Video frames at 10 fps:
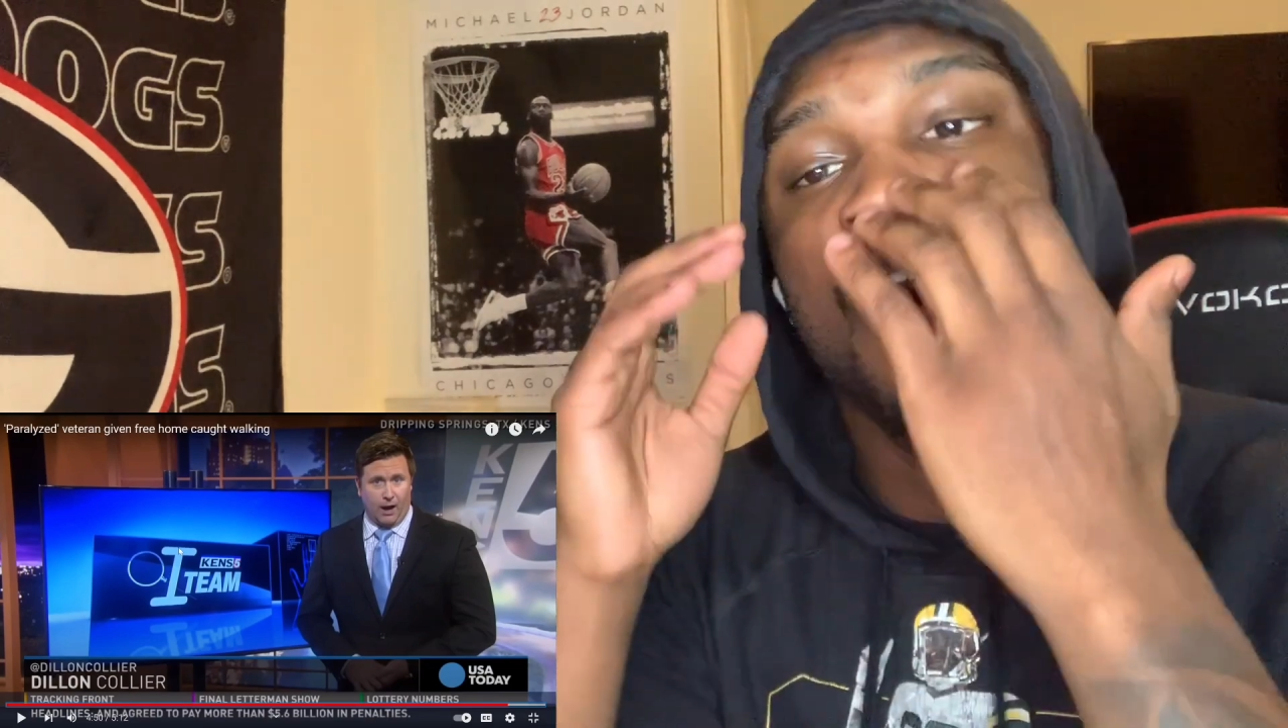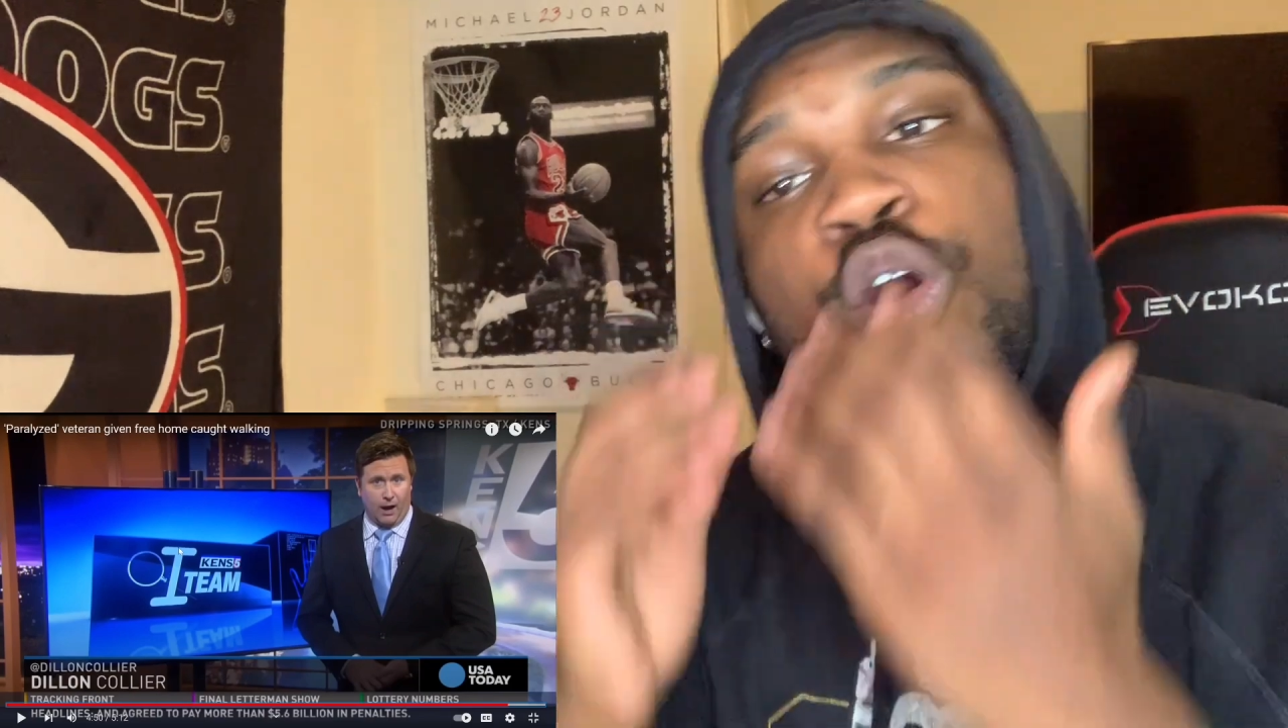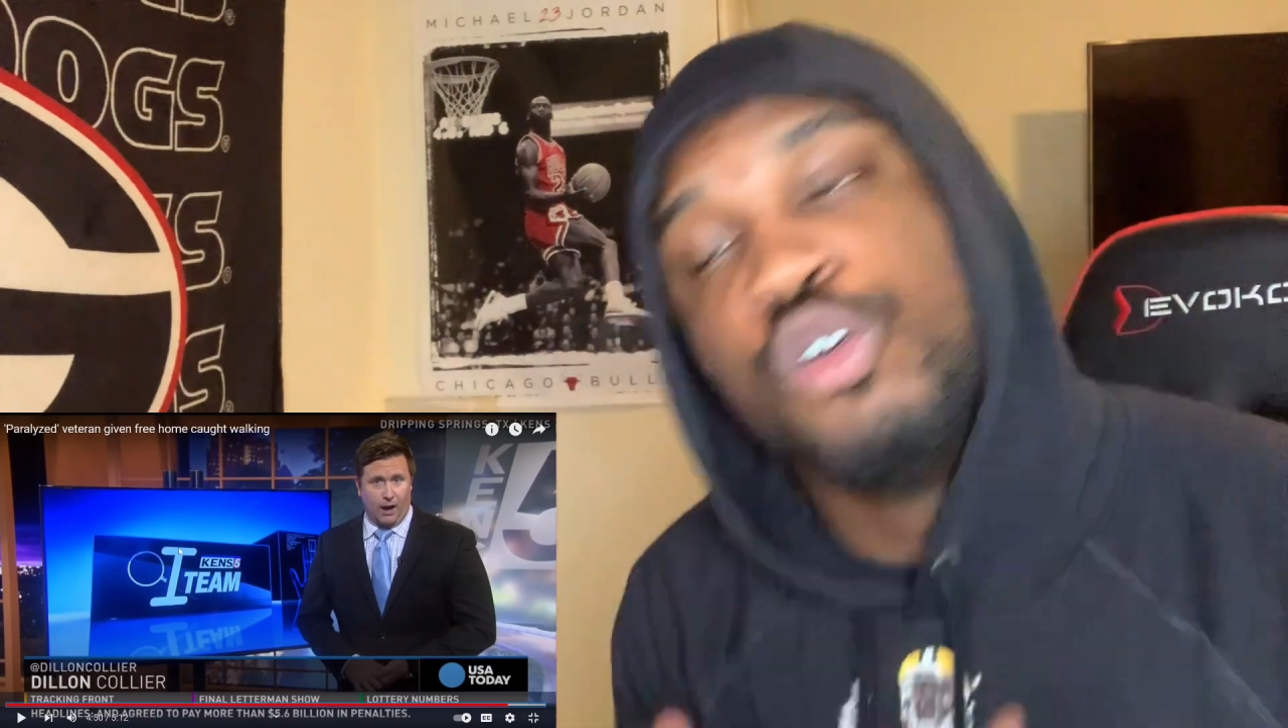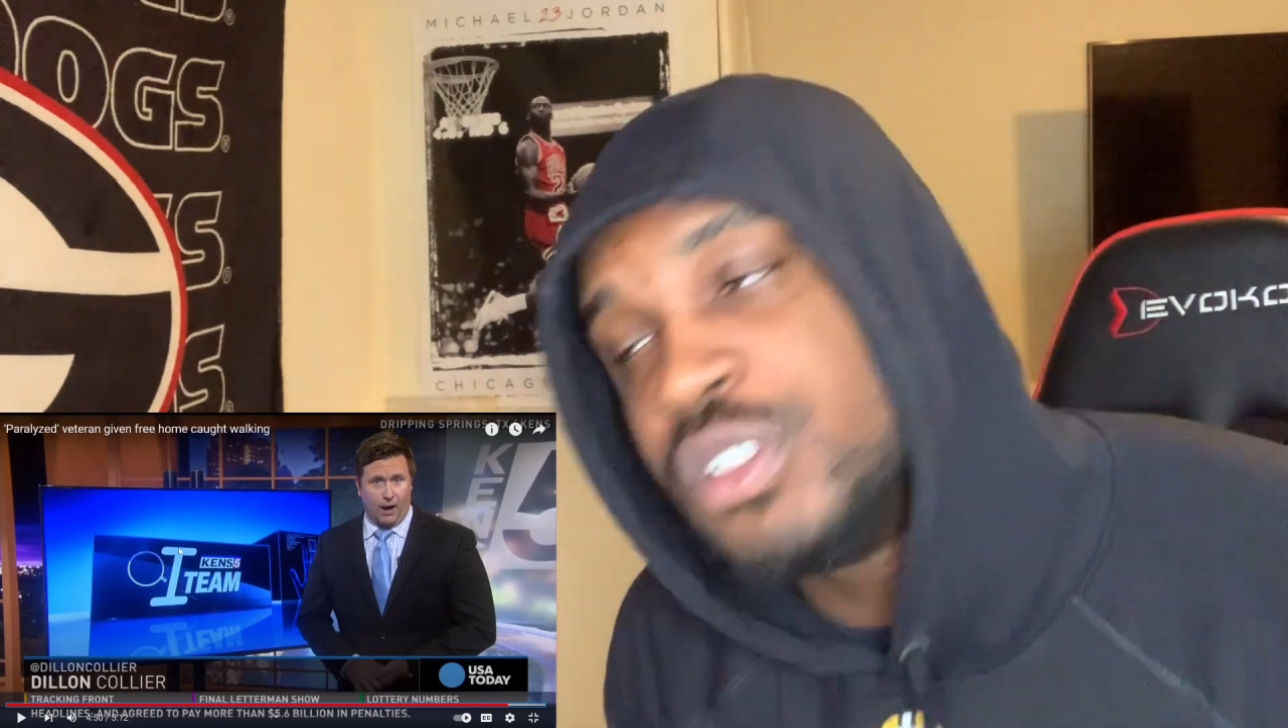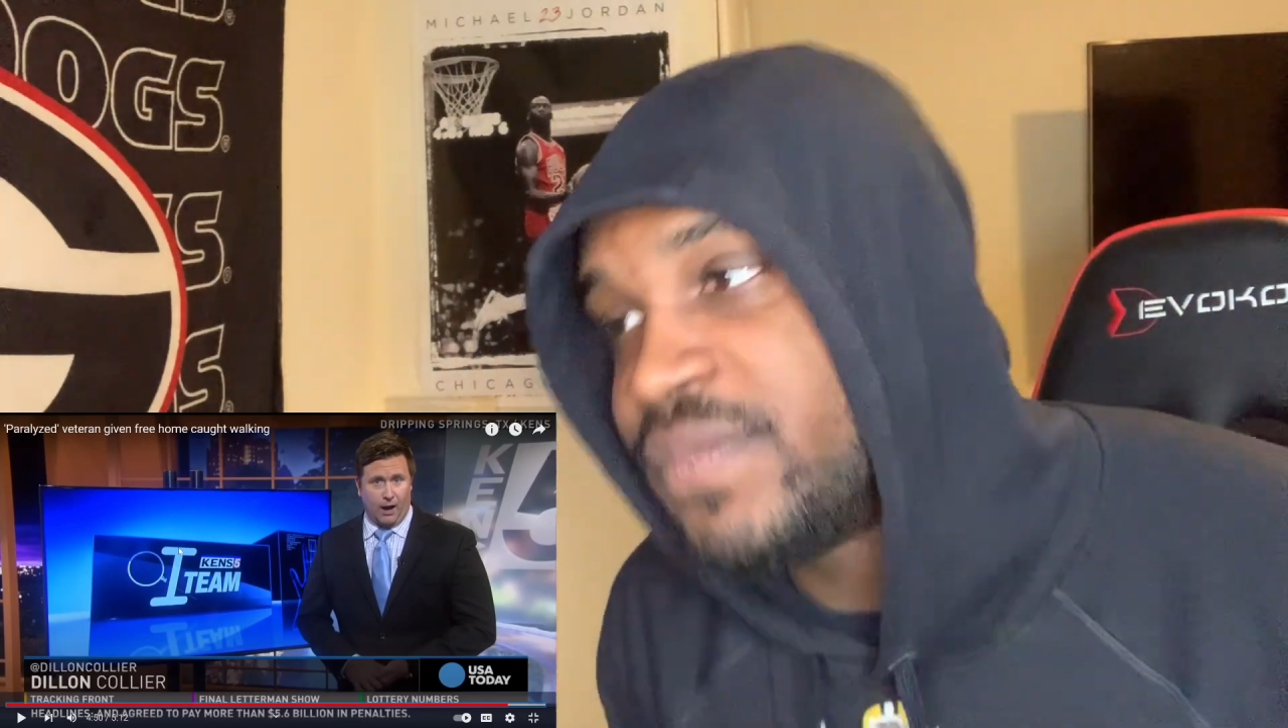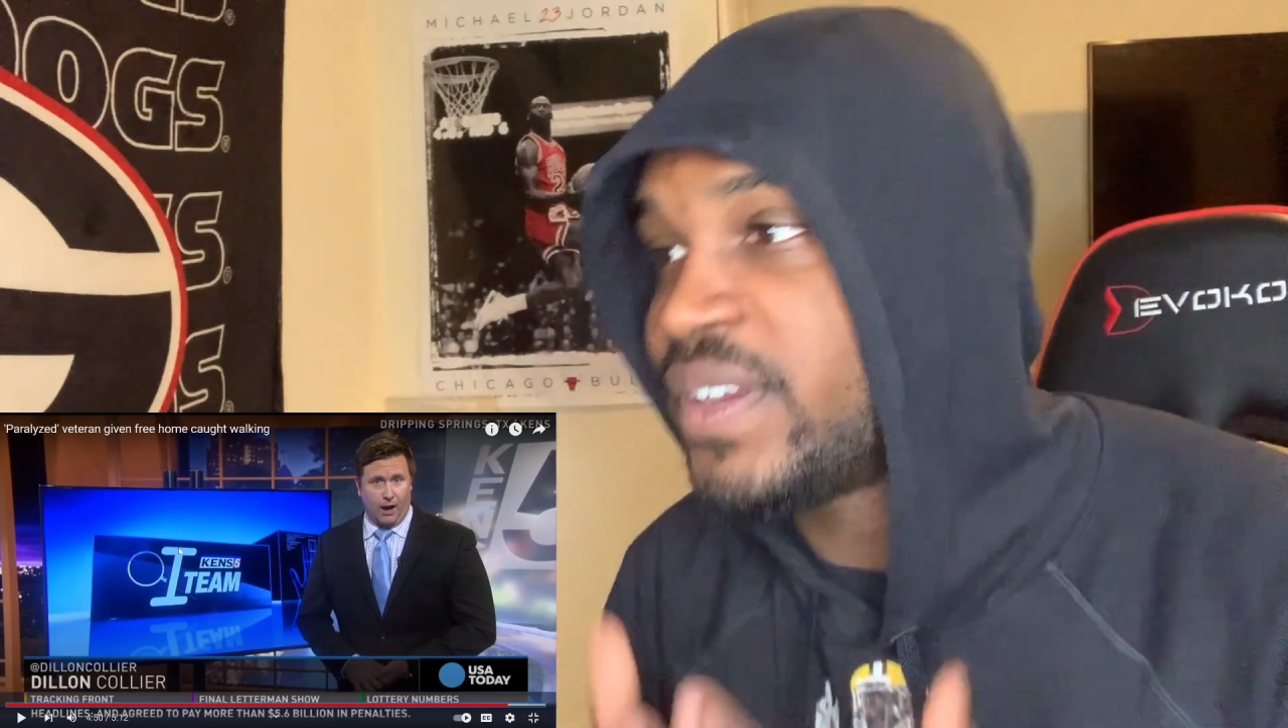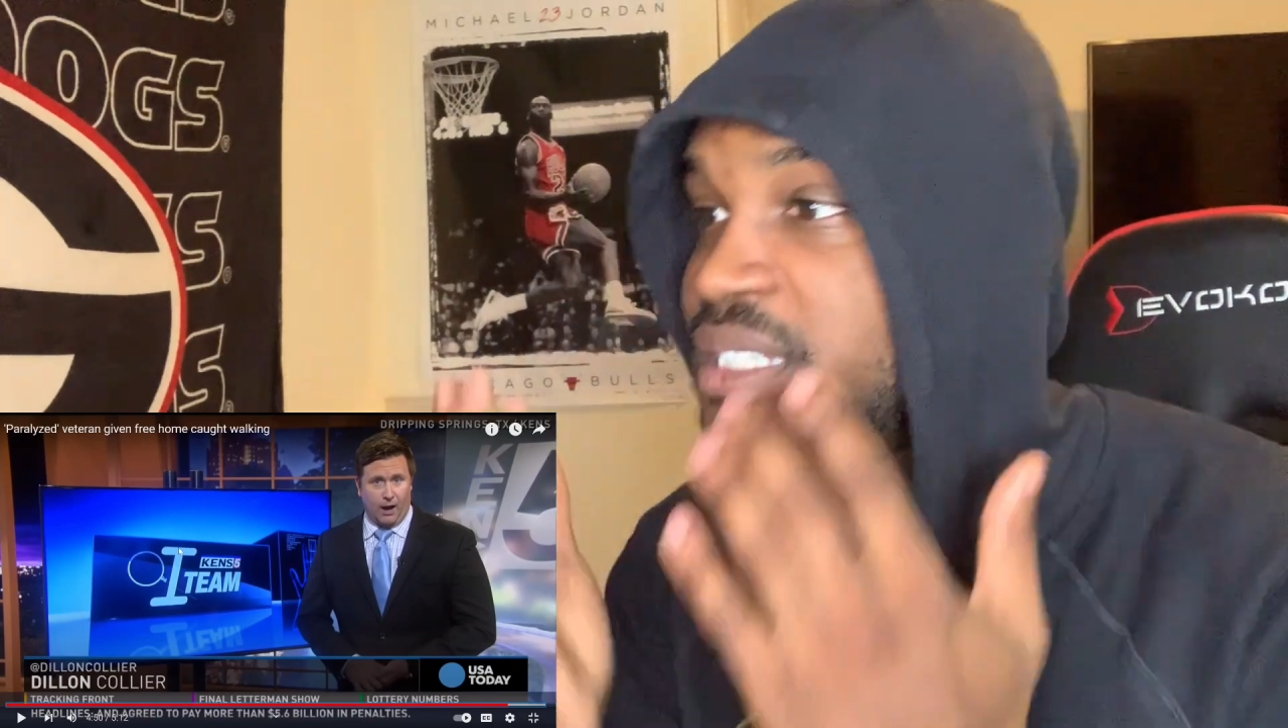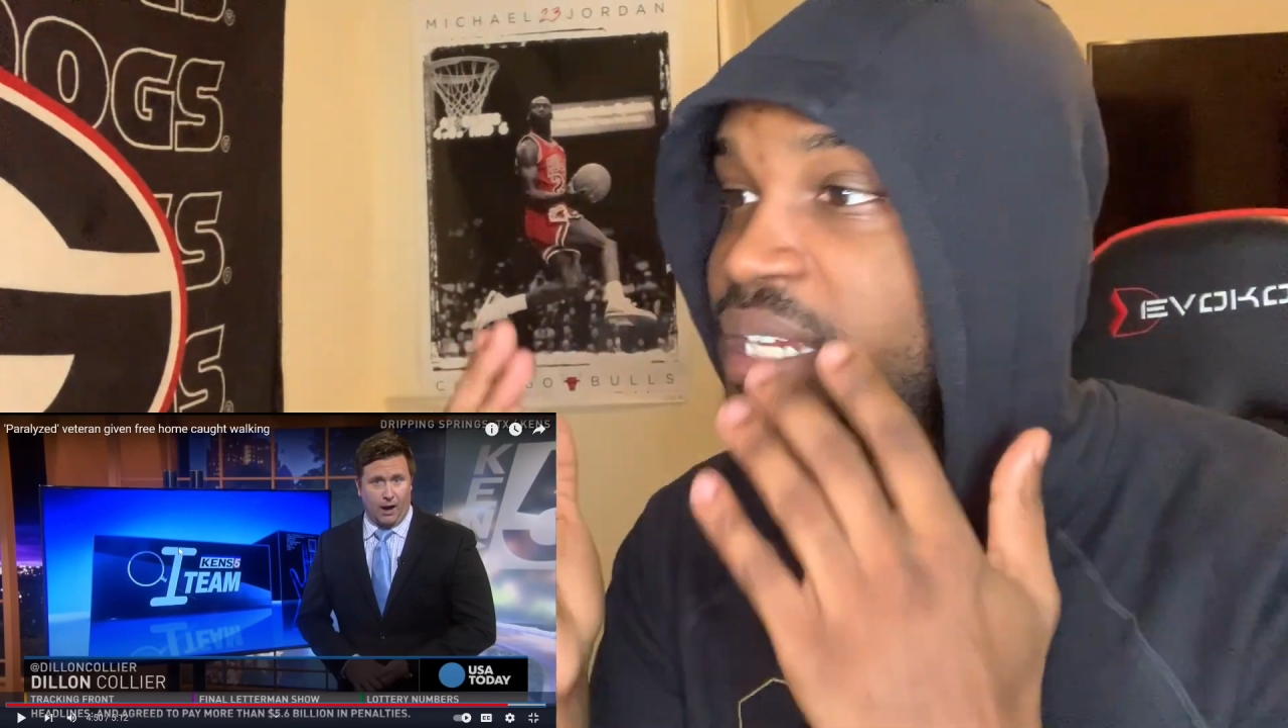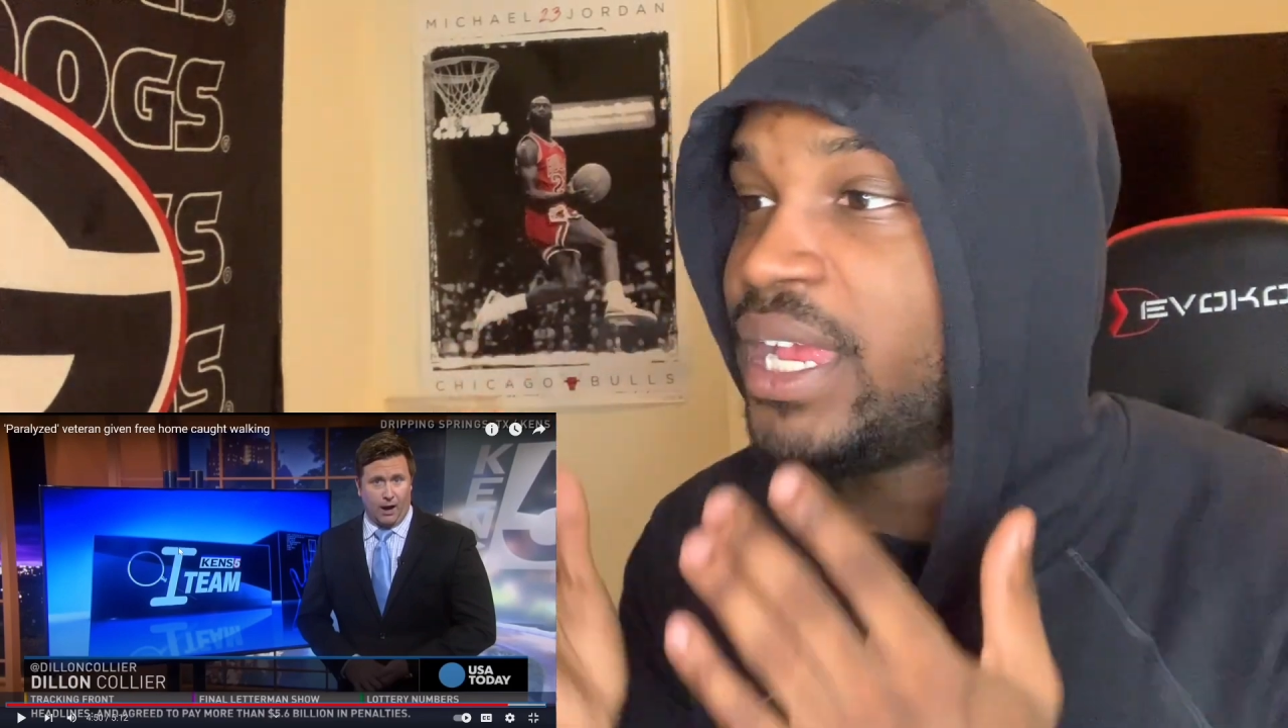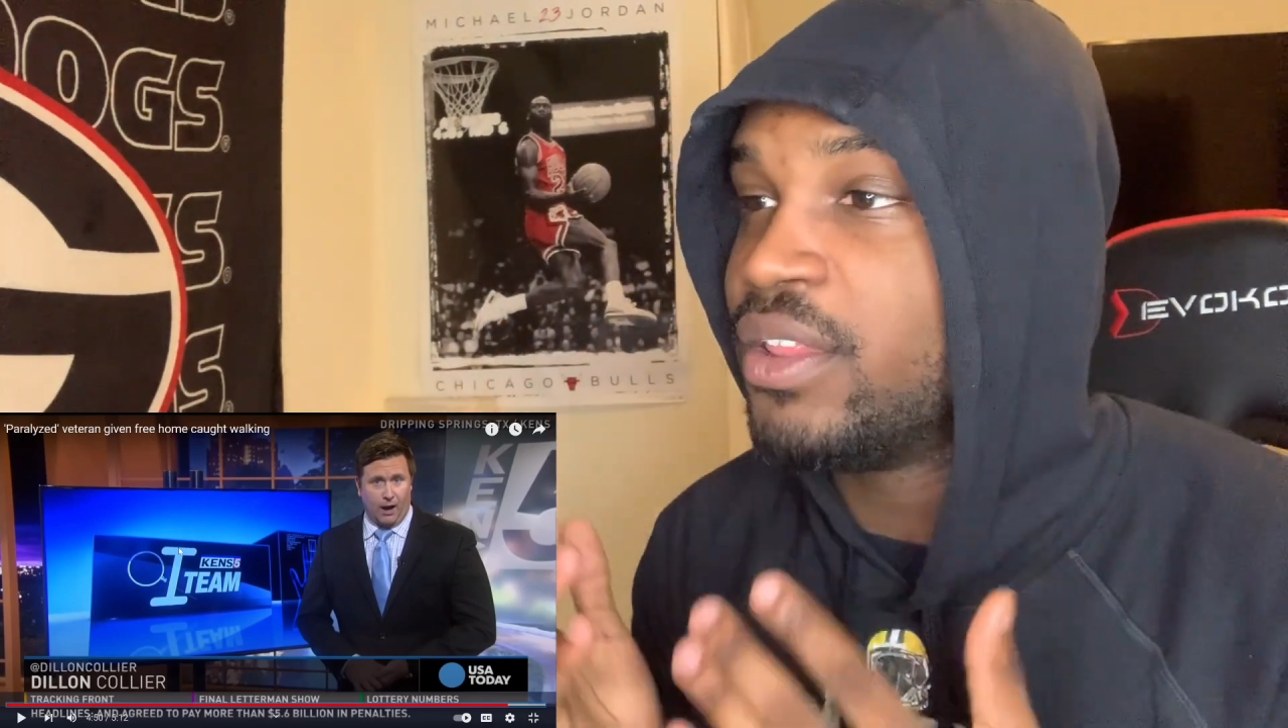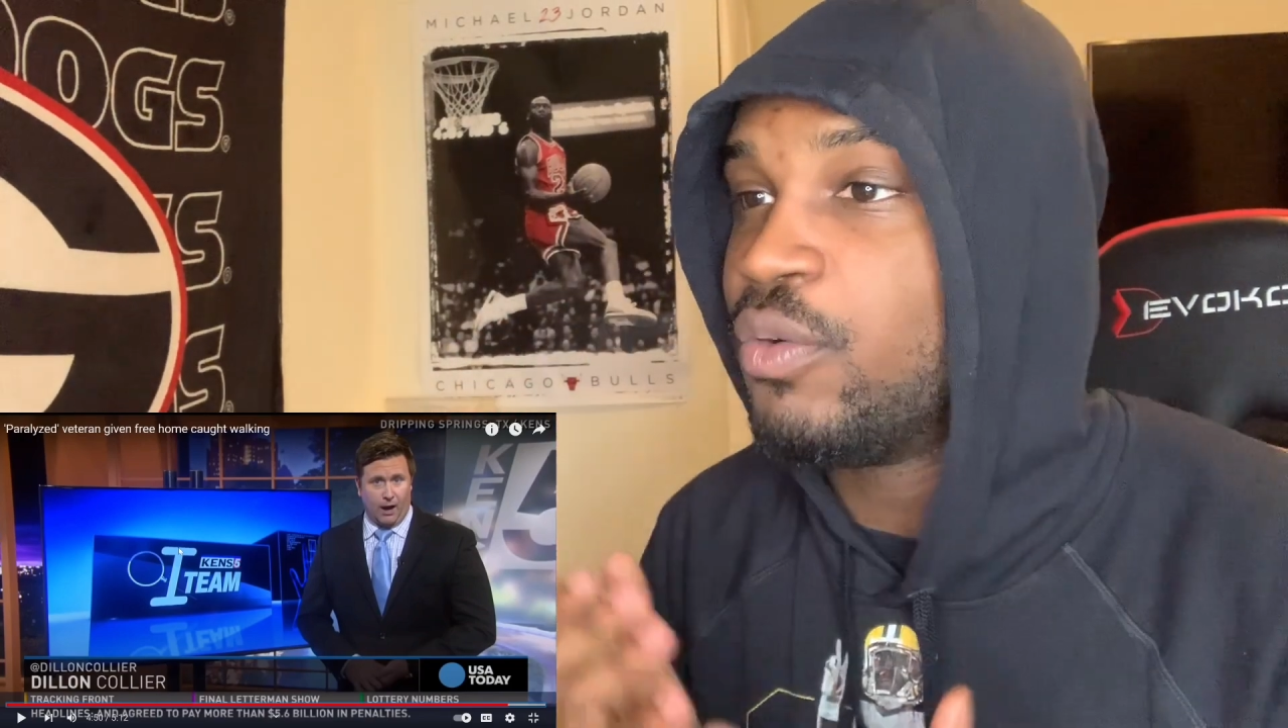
Who's investigating